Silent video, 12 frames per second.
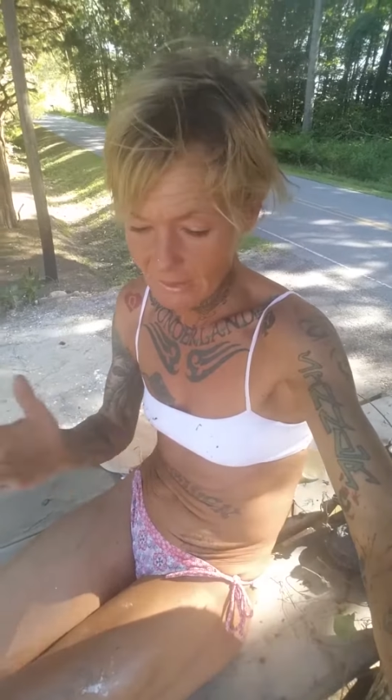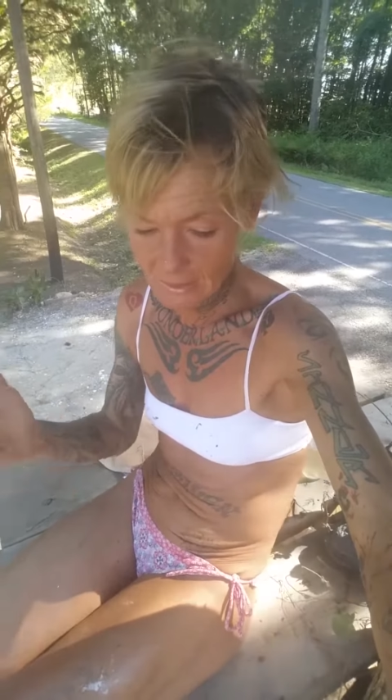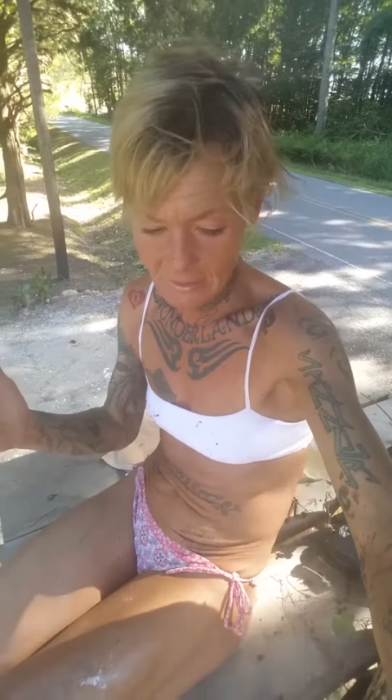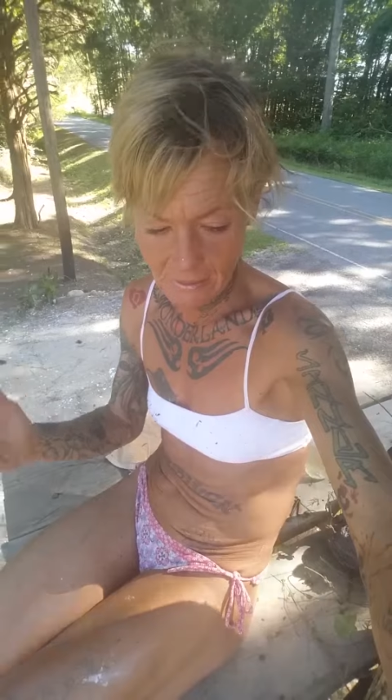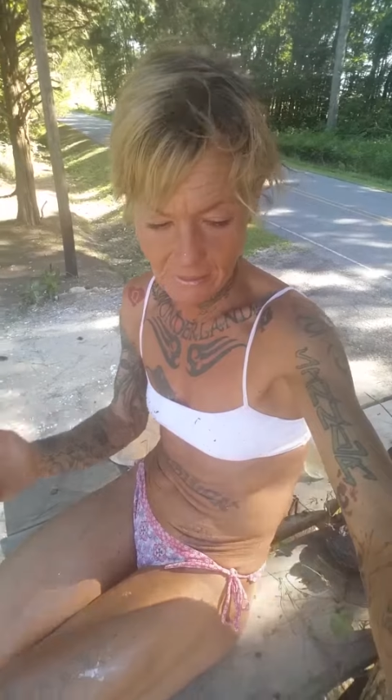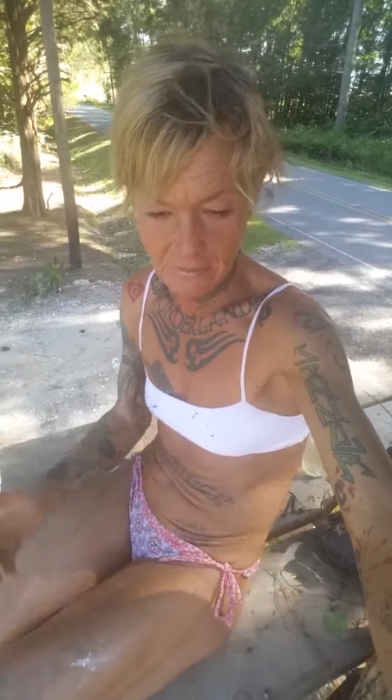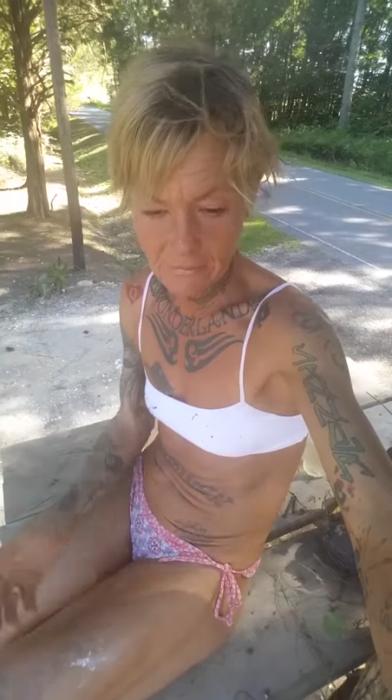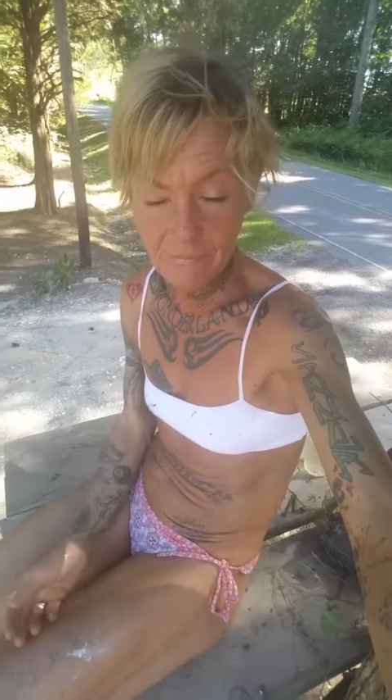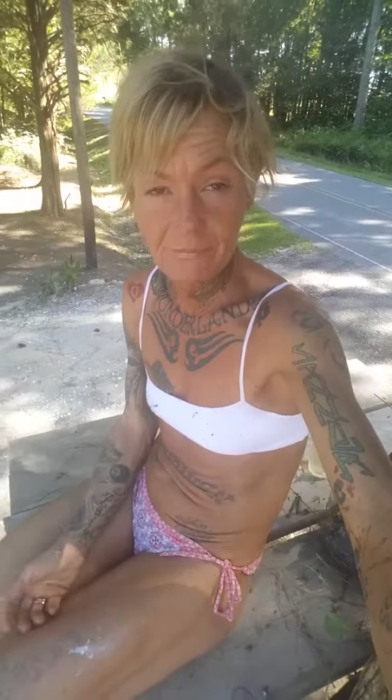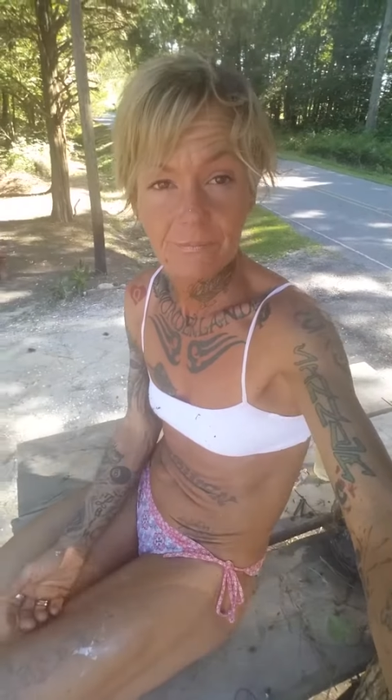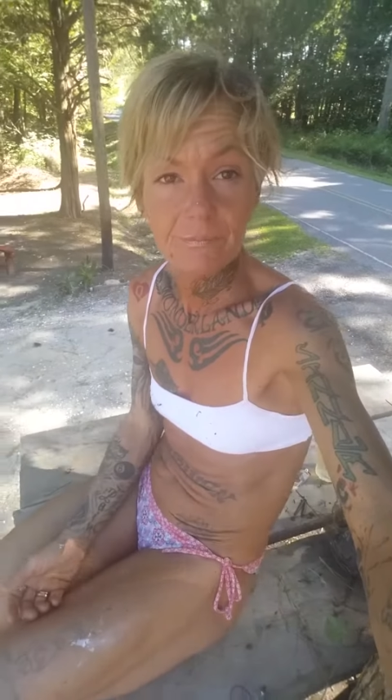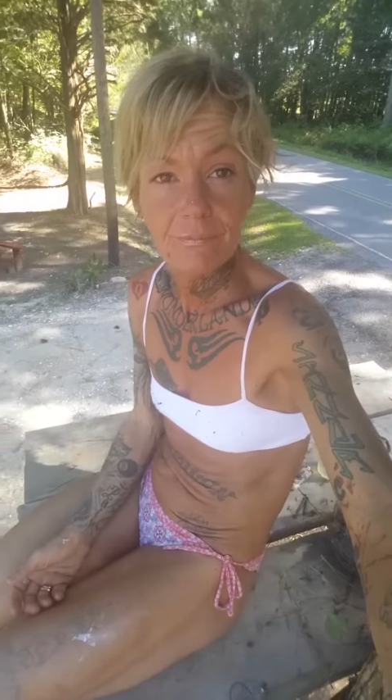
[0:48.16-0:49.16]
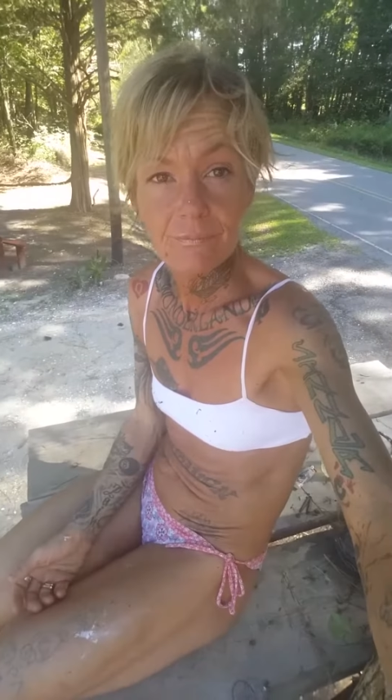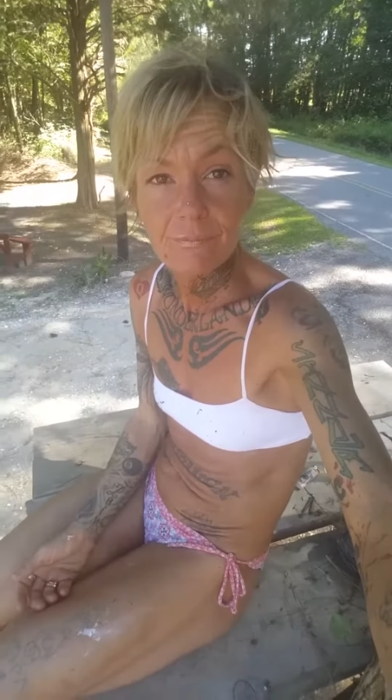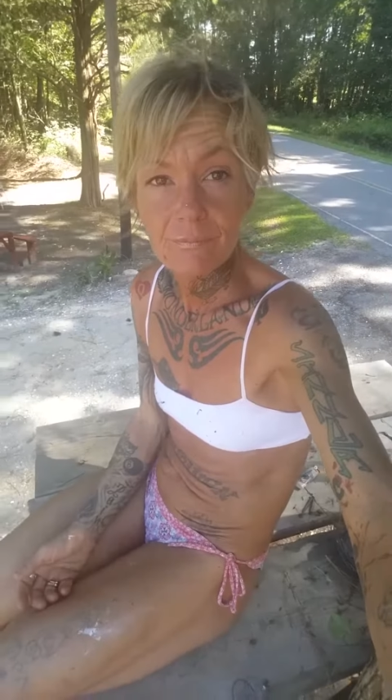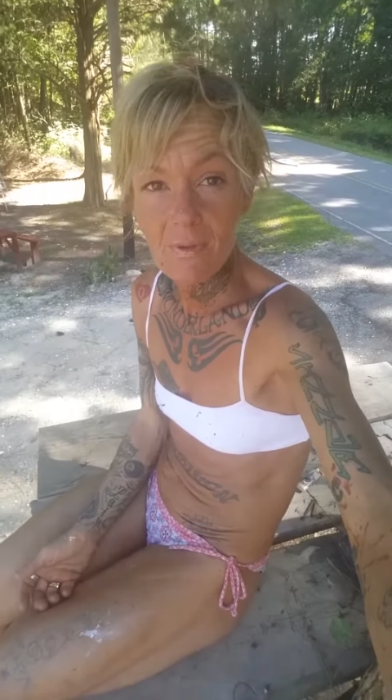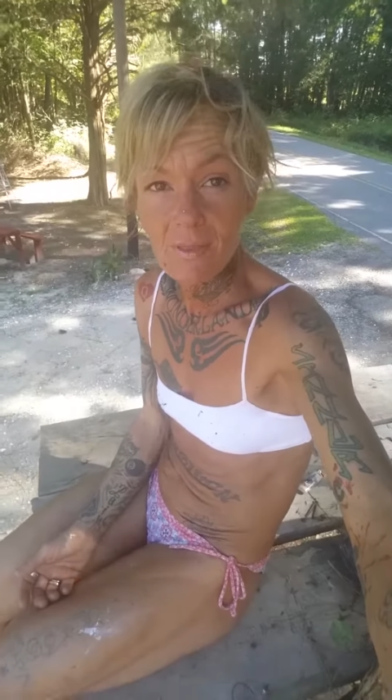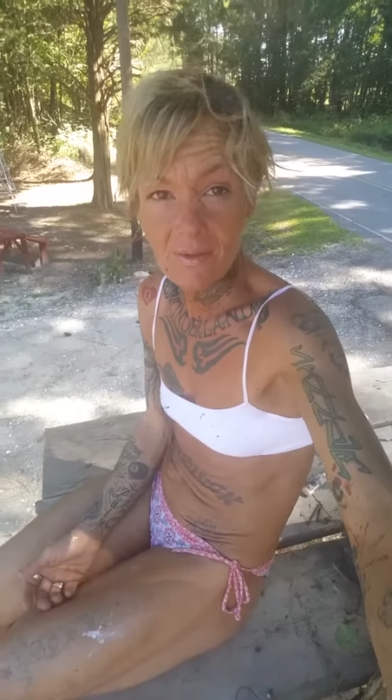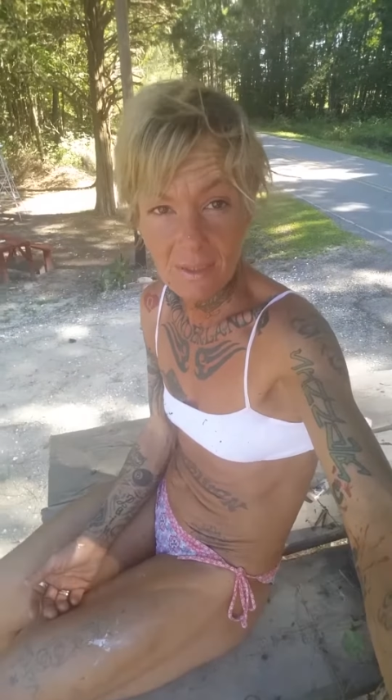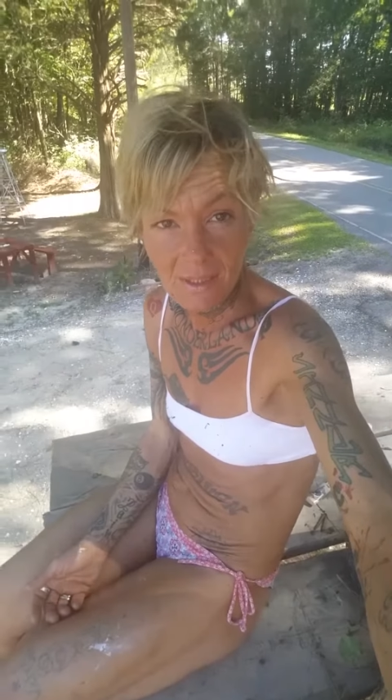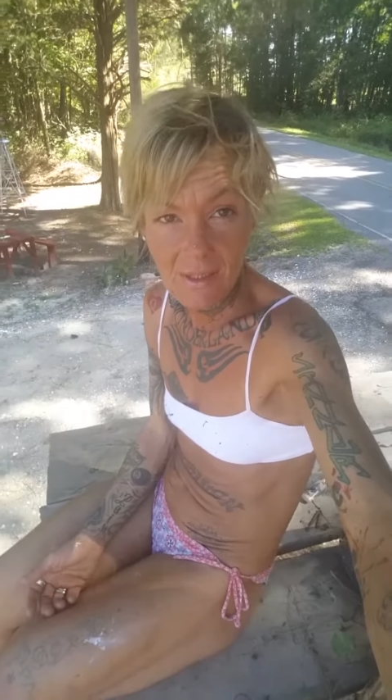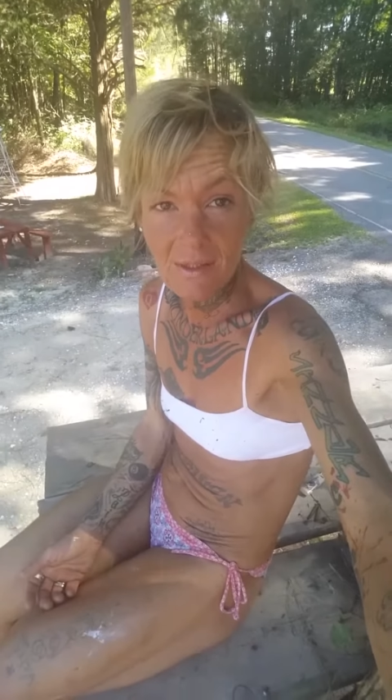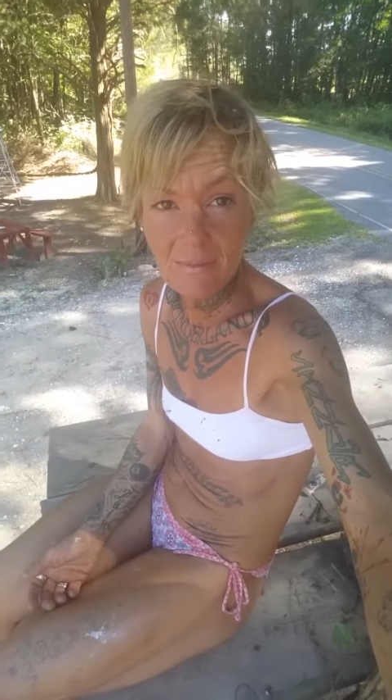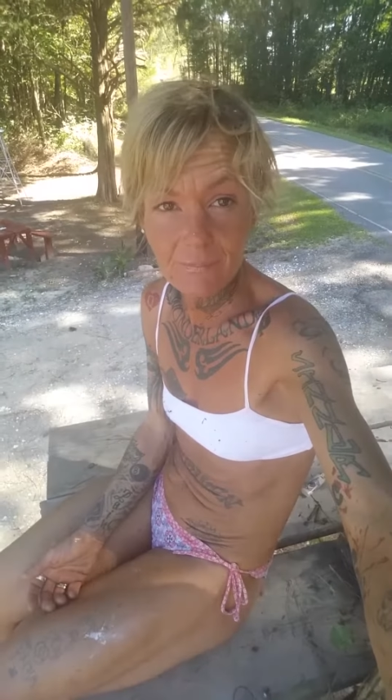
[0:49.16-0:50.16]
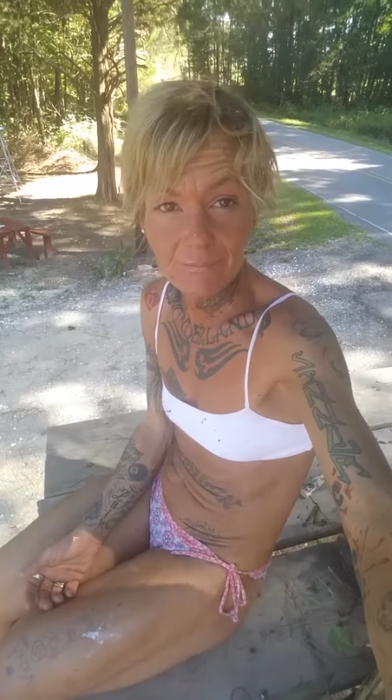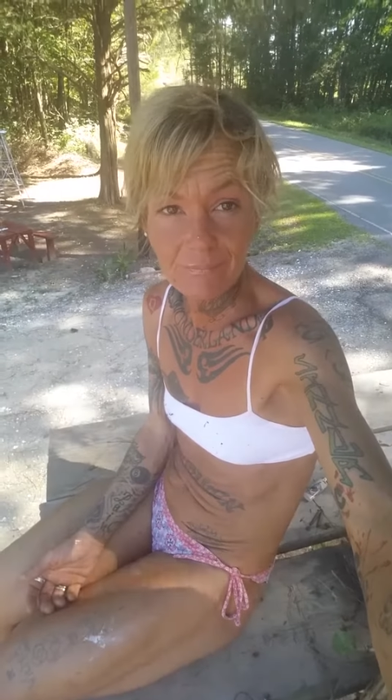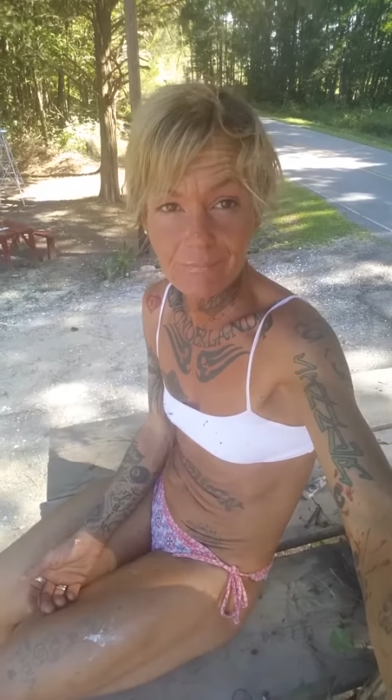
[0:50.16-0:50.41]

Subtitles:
And the climb,